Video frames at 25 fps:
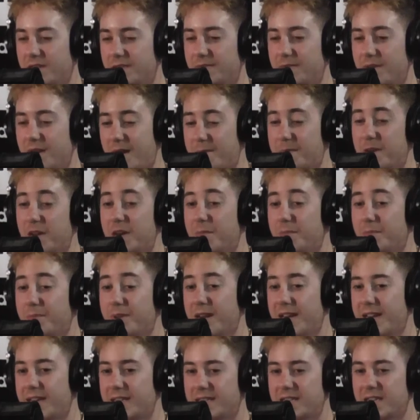I'm gonna
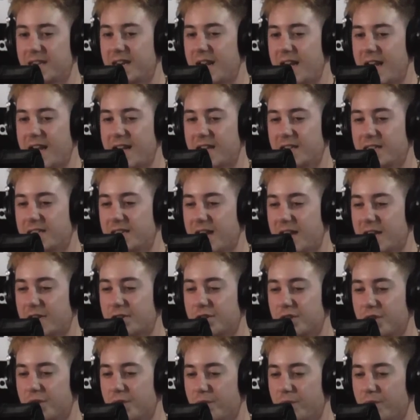play it today. It's
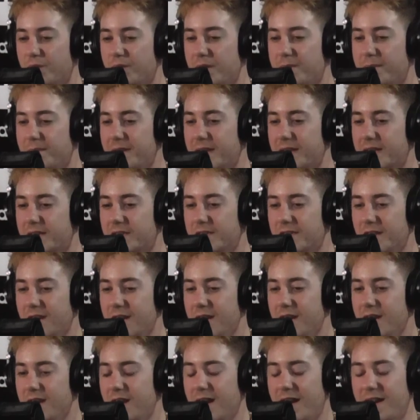actually a remix.
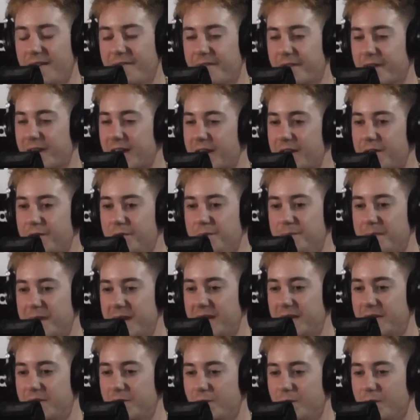I forget who
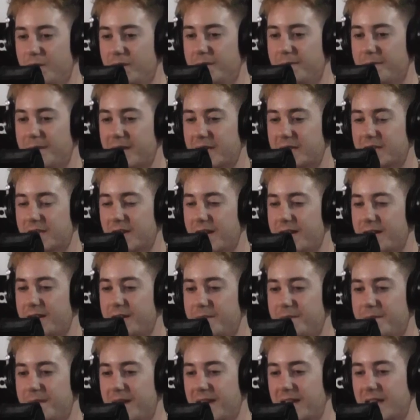made the remix. I
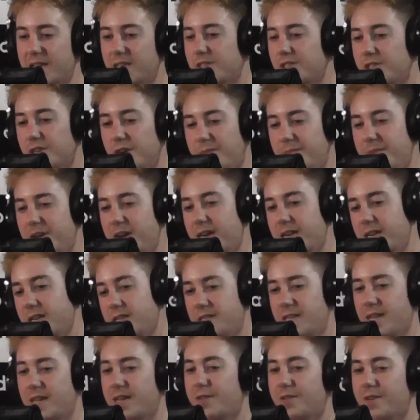didn't make it, so I'm not gonna
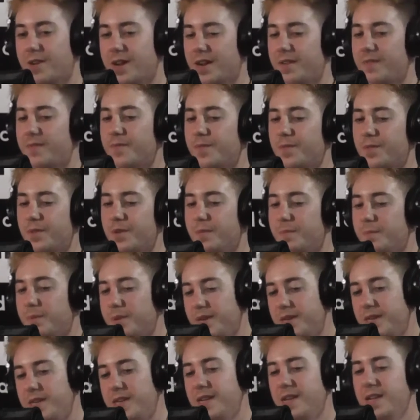take credit for it.
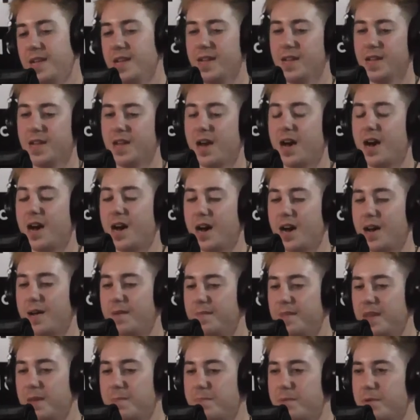But
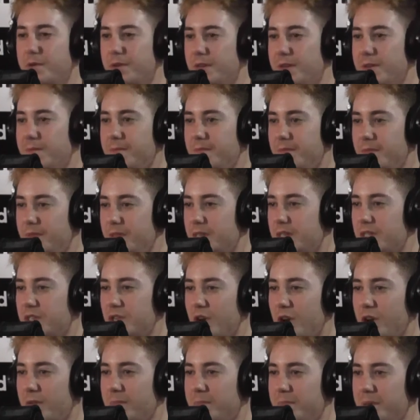they put the
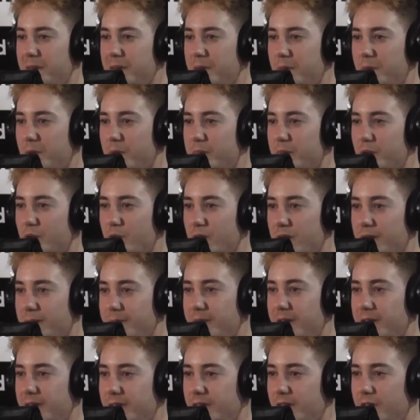song "Beamer Boy"
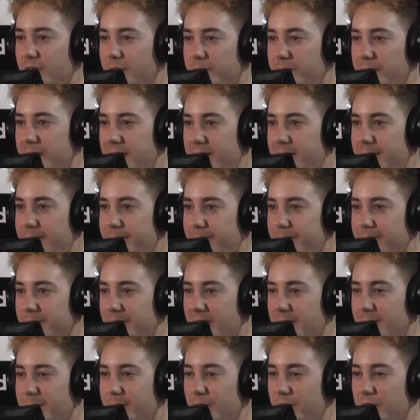by Lil Peep.
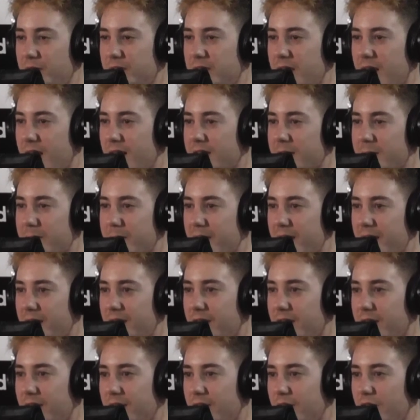They put his
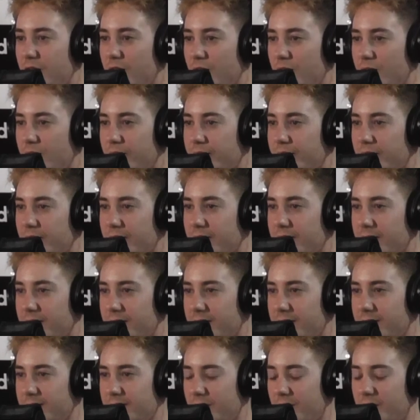acapella over.
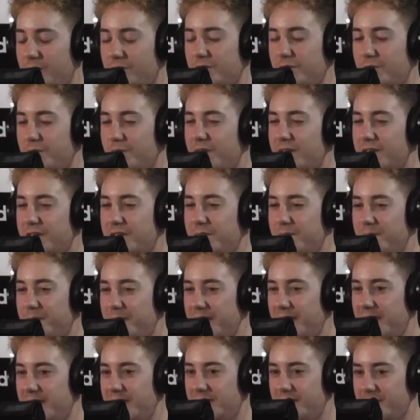Also, rest in
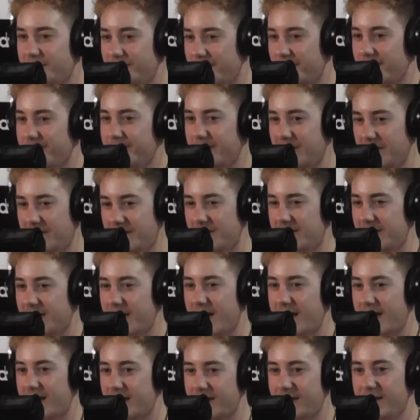peace. He's
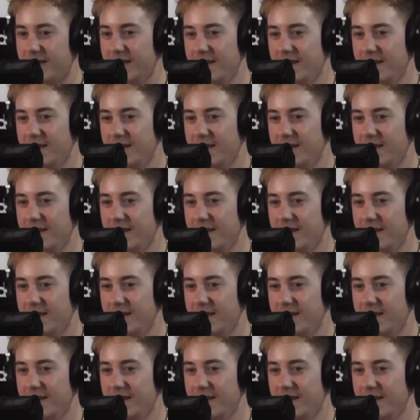dead.